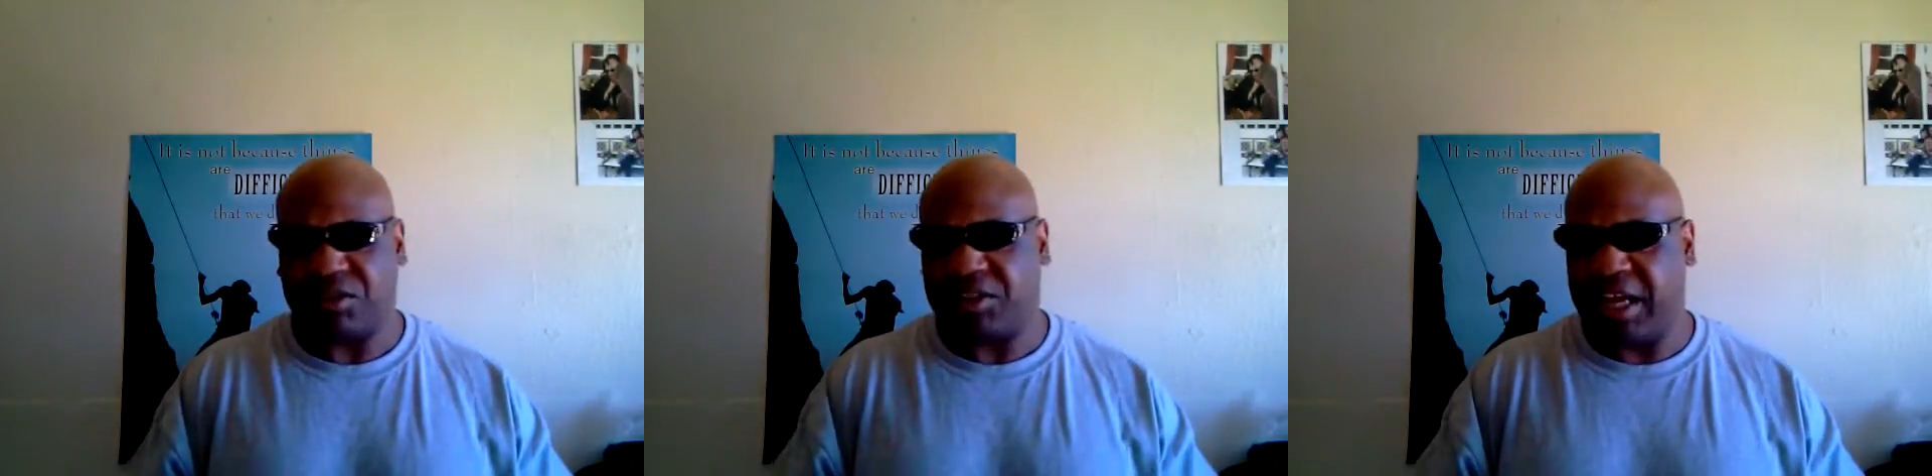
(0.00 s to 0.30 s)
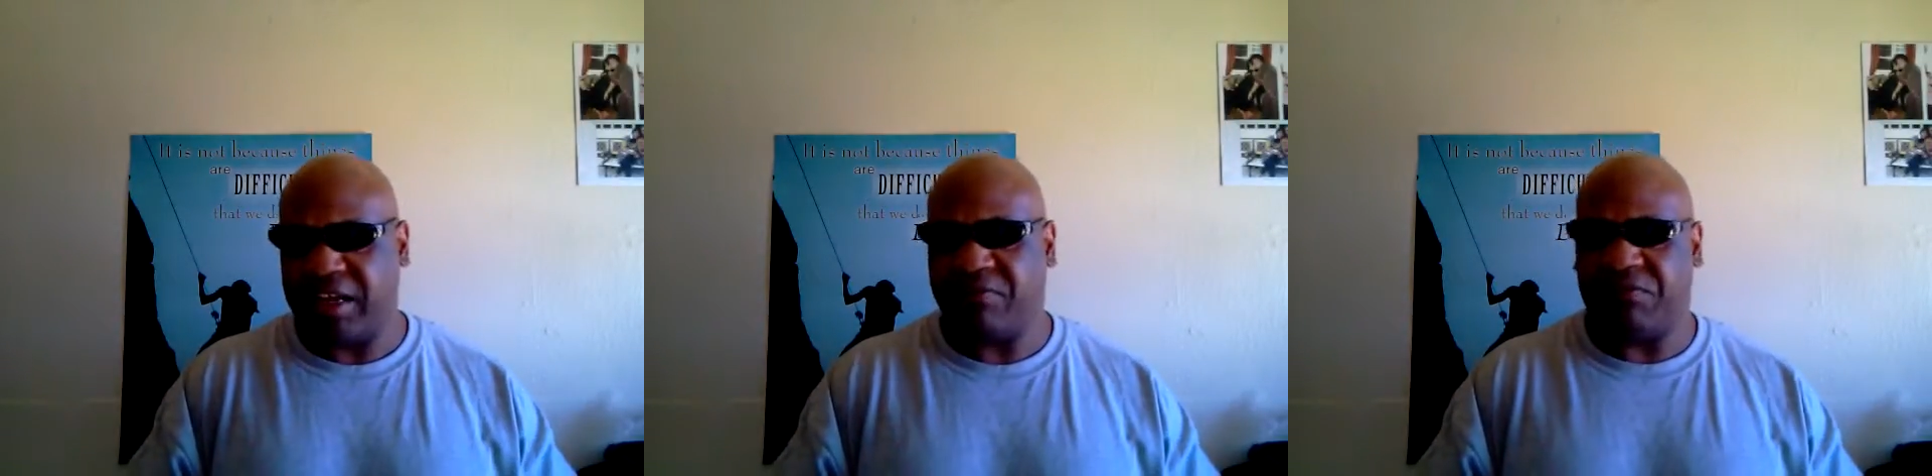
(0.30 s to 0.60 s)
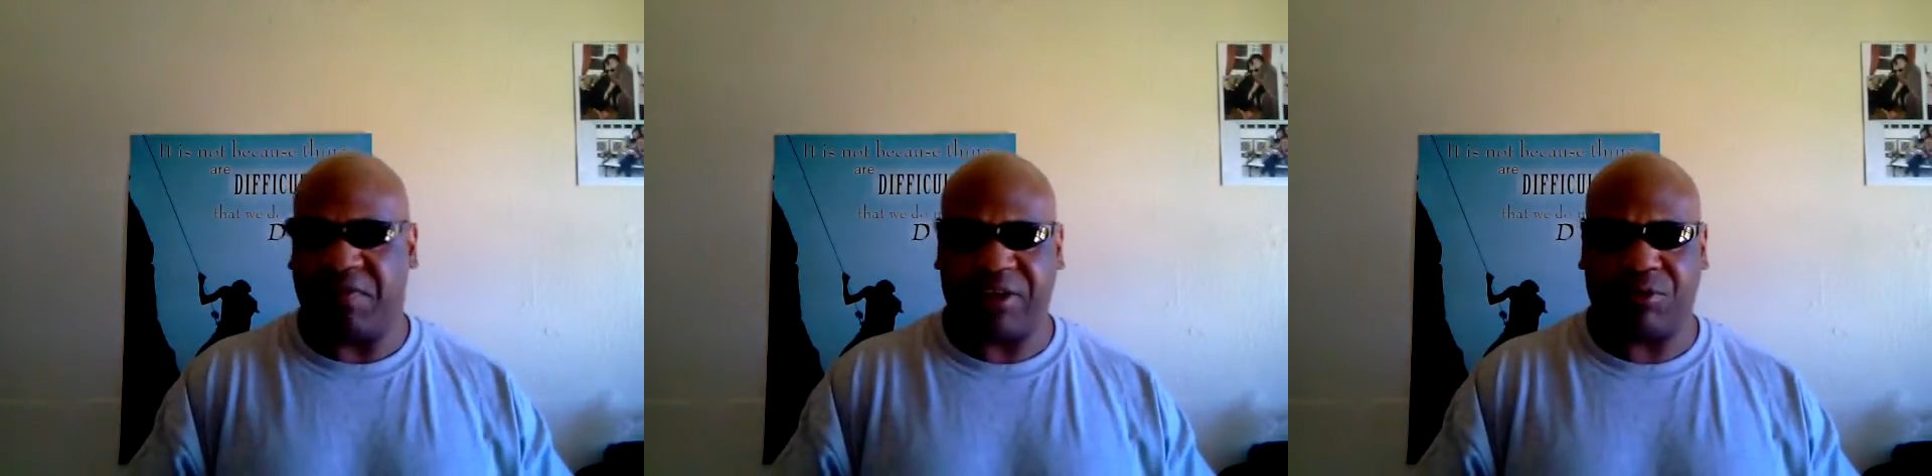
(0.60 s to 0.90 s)
state,
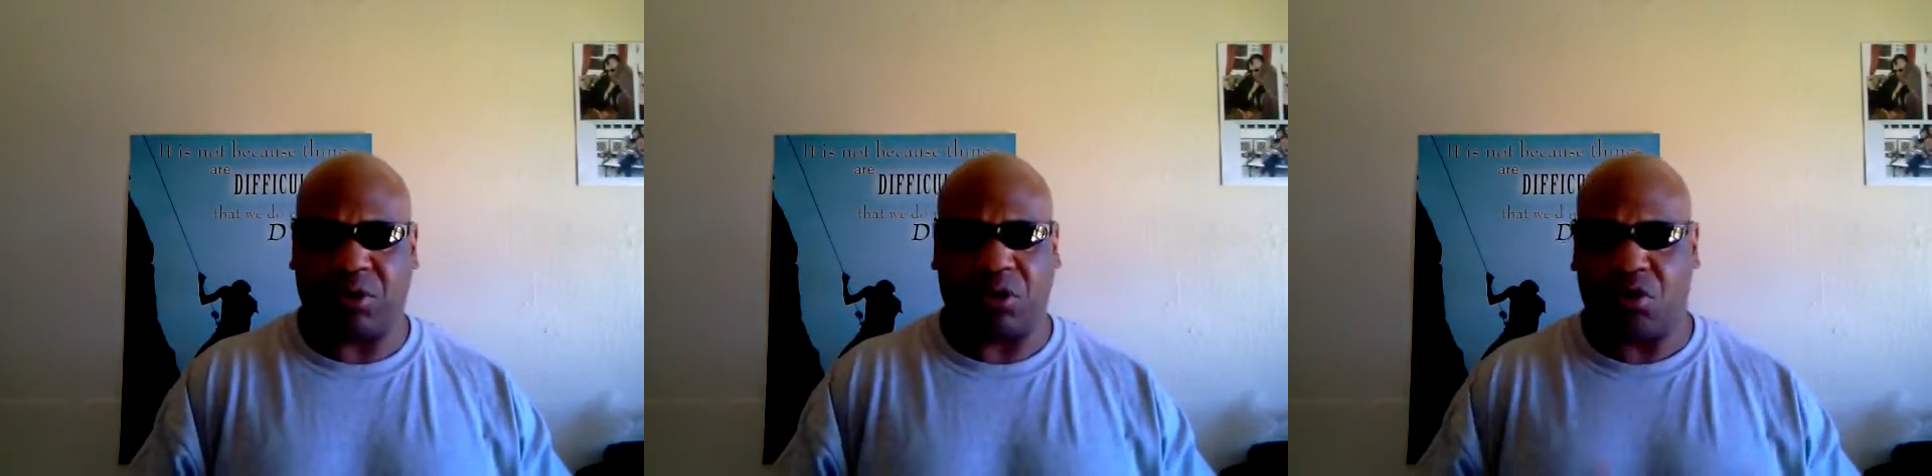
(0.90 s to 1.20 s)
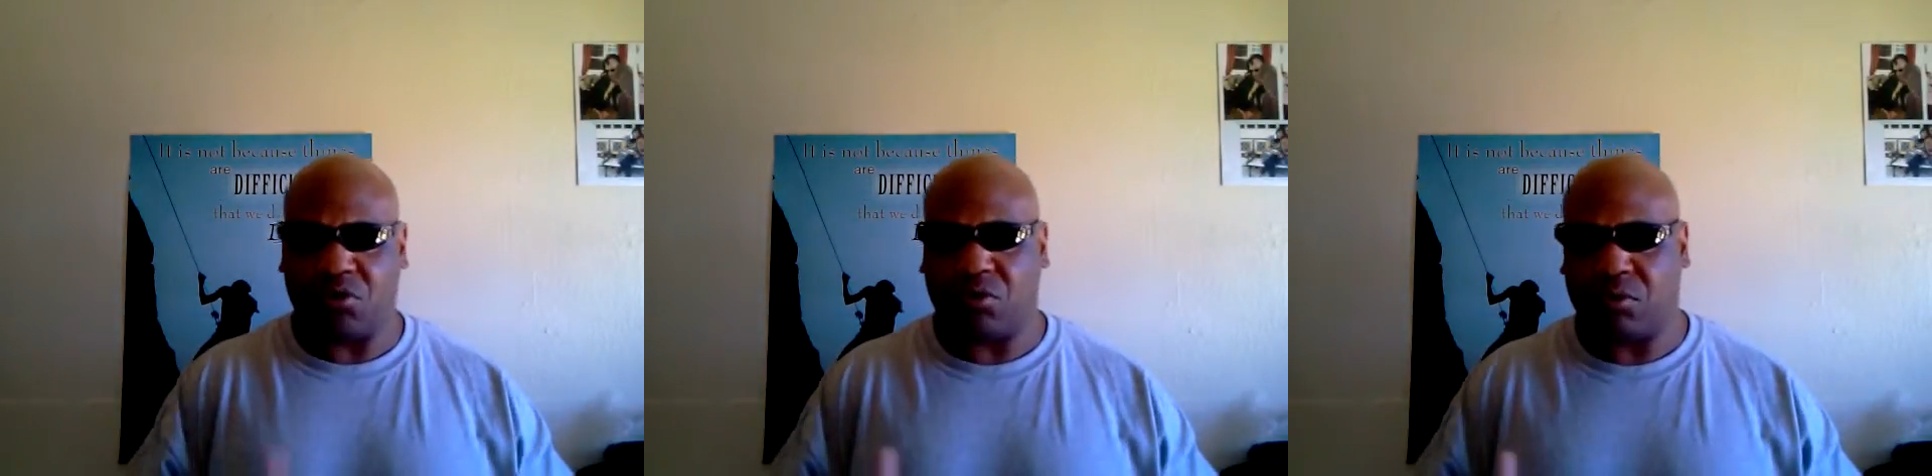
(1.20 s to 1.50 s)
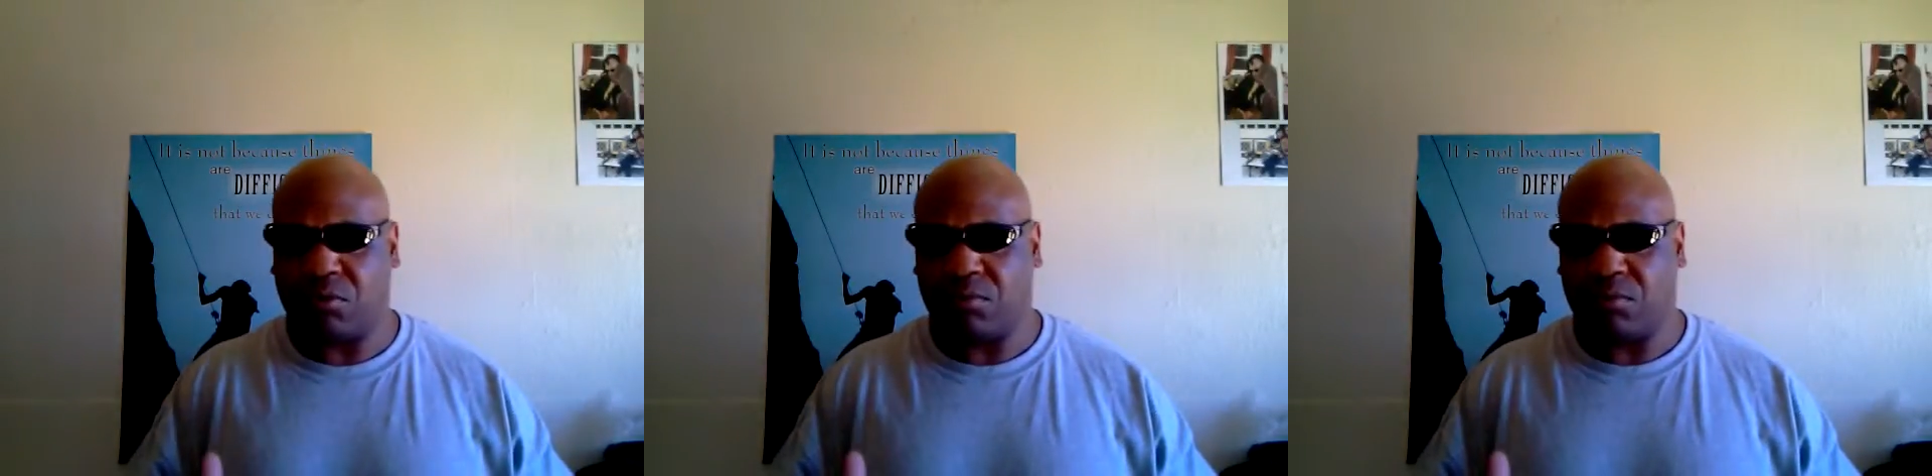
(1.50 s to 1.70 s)
federal, or local,